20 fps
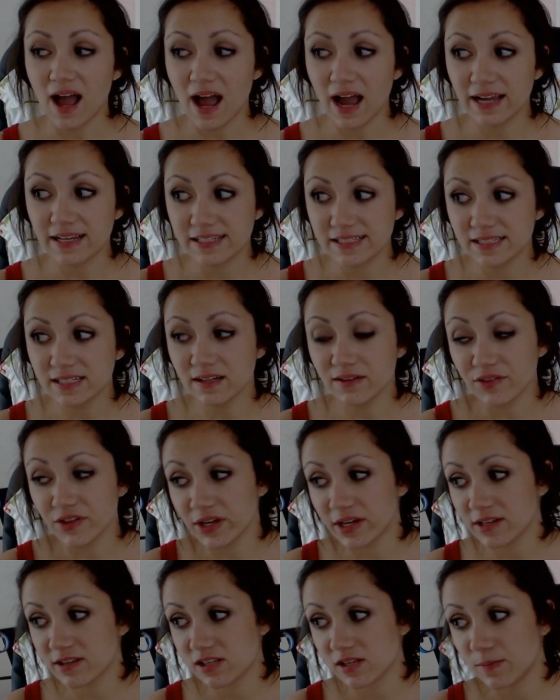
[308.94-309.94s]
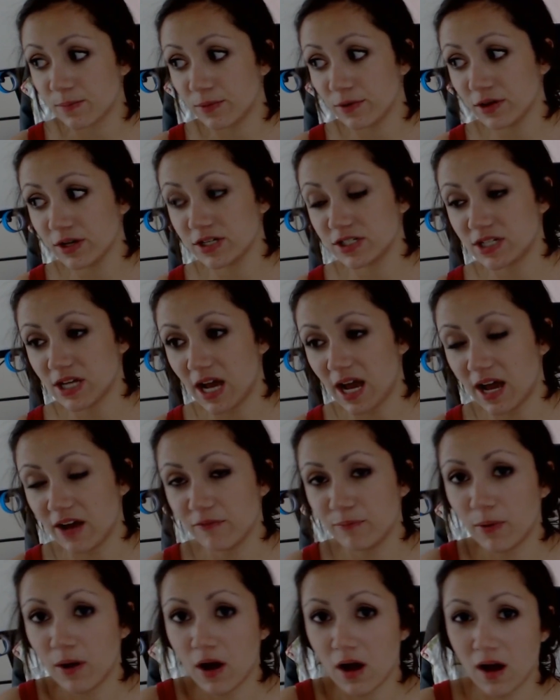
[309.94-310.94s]
I still think it's important to
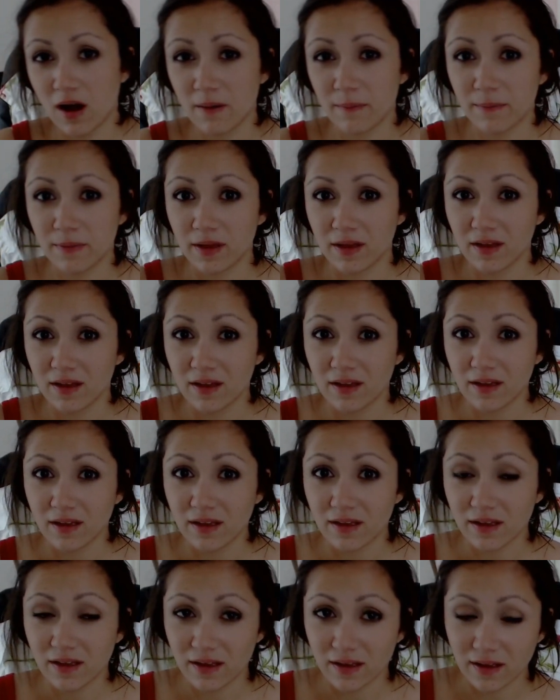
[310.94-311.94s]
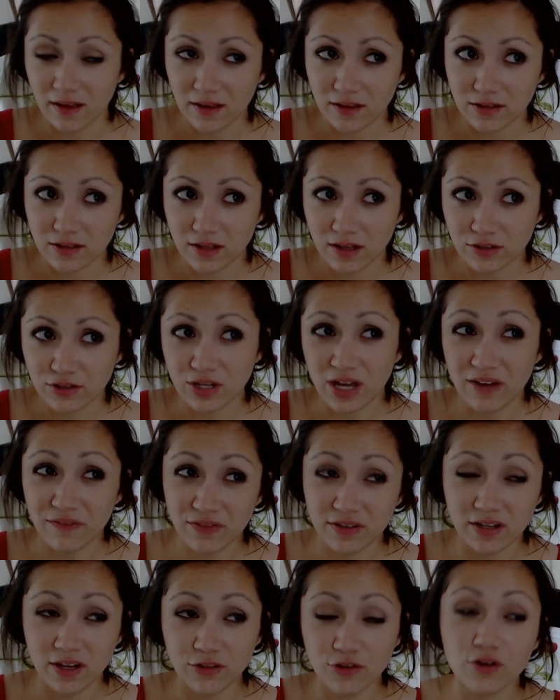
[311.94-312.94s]
have palm, to have
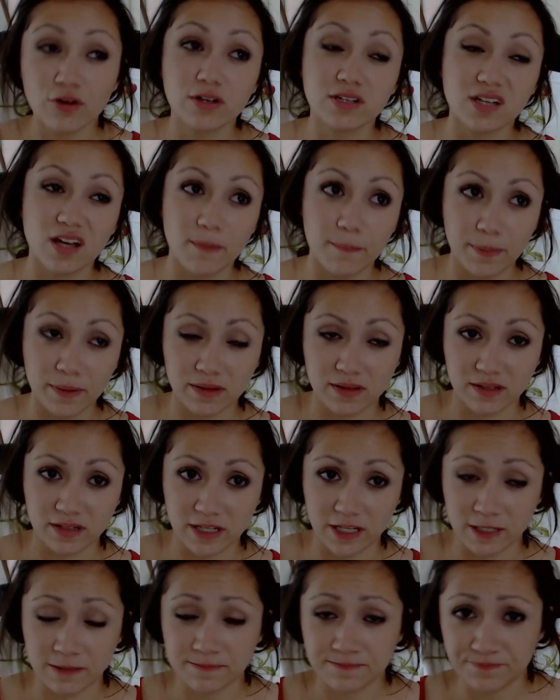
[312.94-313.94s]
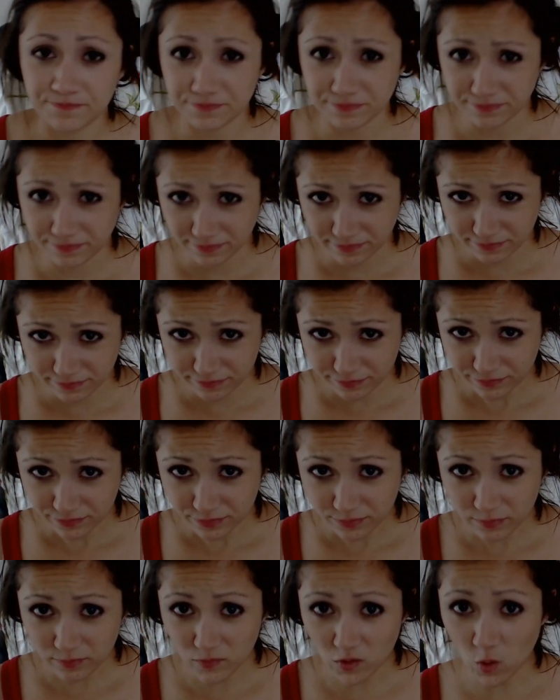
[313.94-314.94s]
another ability
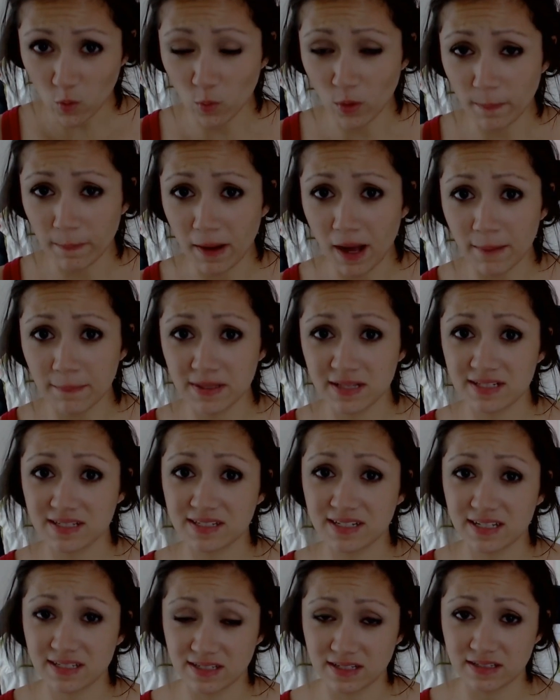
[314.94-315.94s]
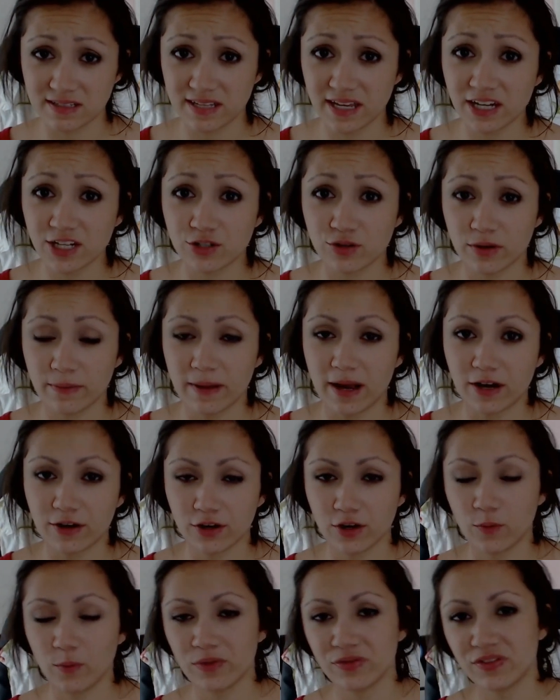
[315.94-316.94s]
where palm is in sanctuary
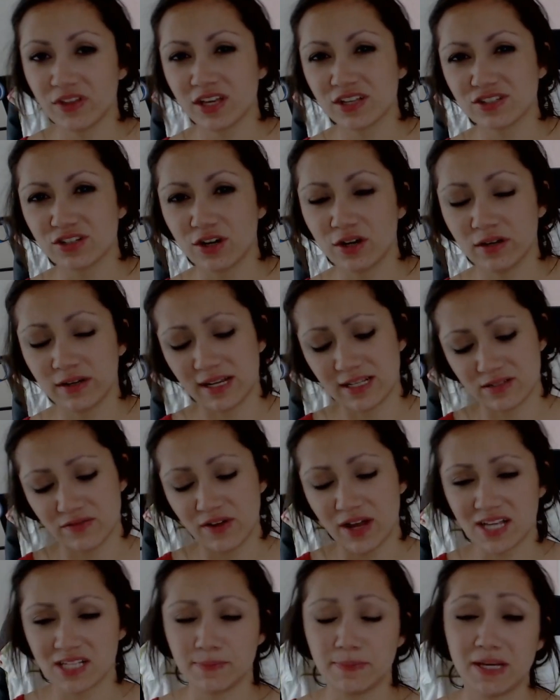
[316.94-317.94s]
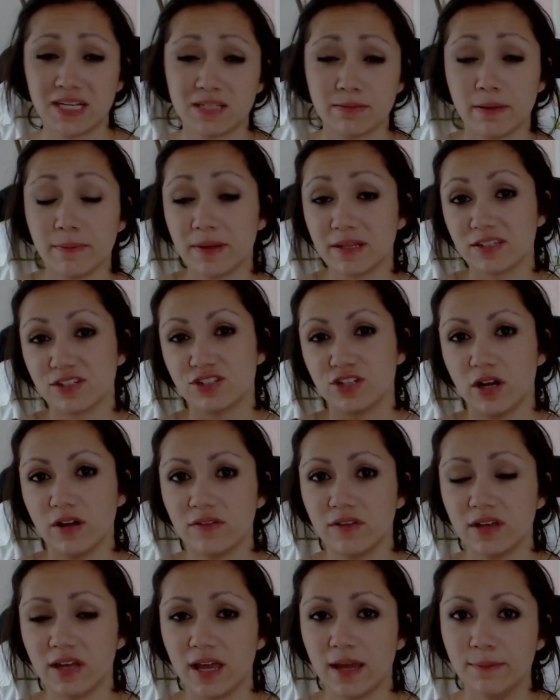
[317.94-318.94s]
macro when things aren't as fast paced. Maybe at the start
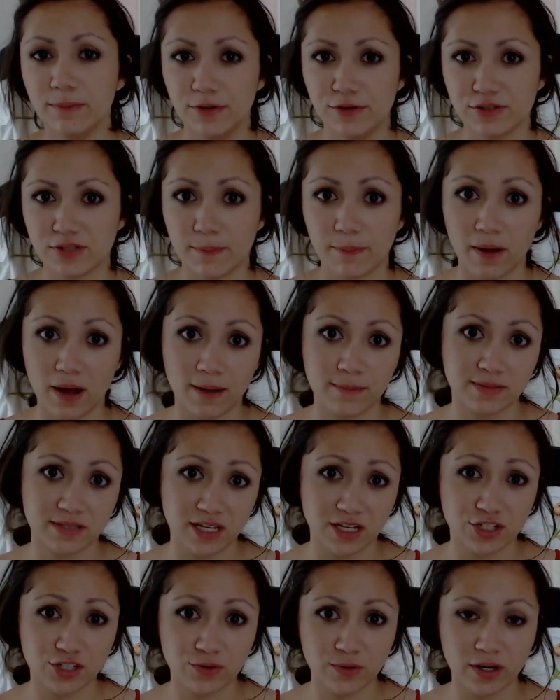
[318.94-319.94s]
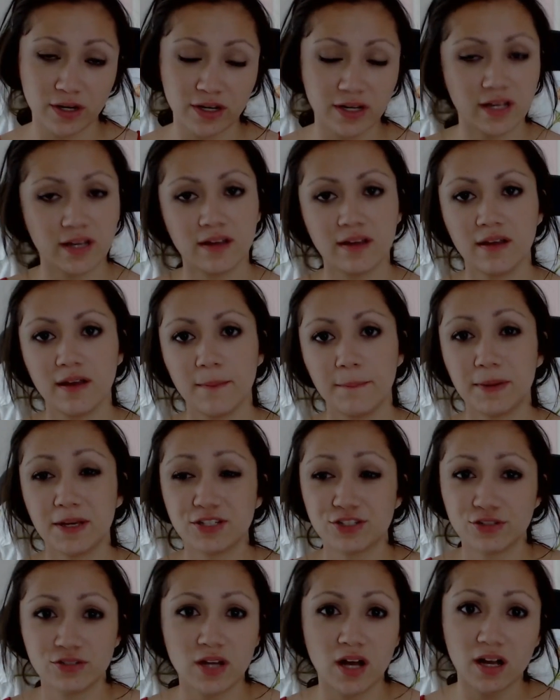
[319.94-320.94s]
of the game, use a palm sanctuary
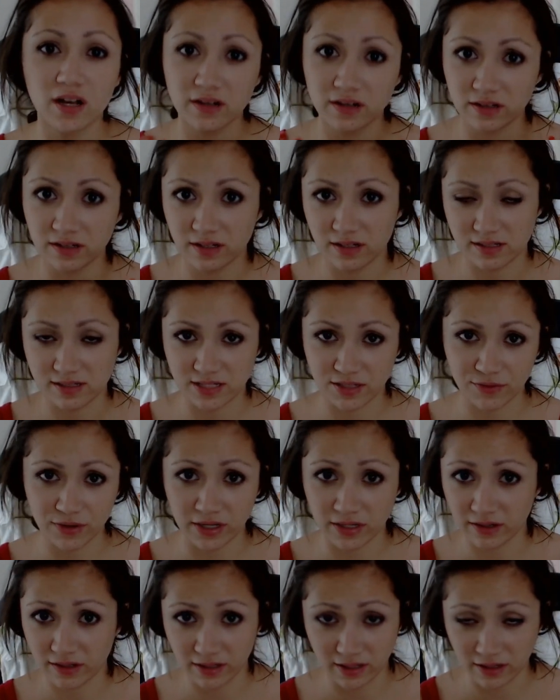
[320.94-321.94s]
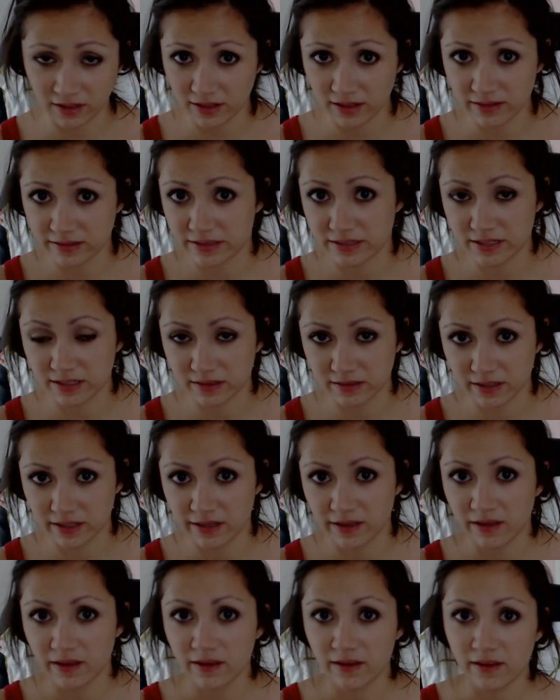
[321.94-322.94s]
because you're not going to need a serenity
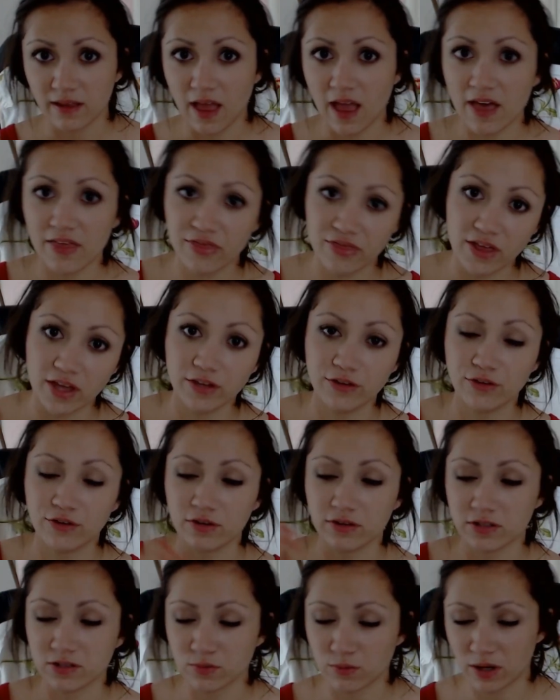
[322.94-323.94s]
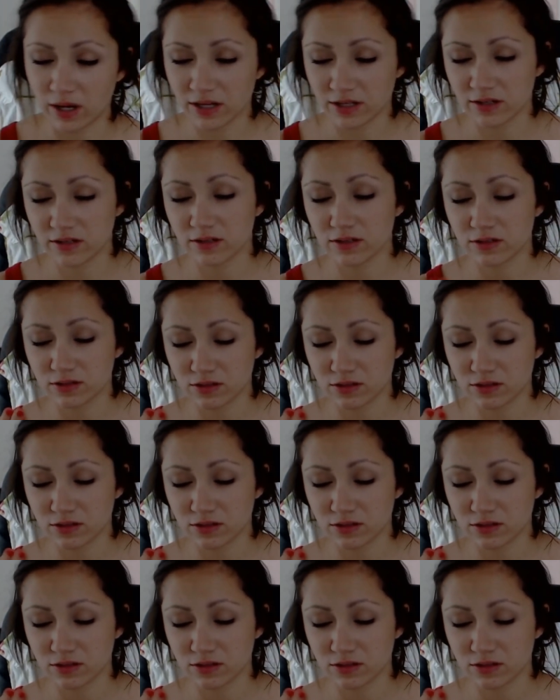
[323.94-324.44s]
instantly, and then you can swap.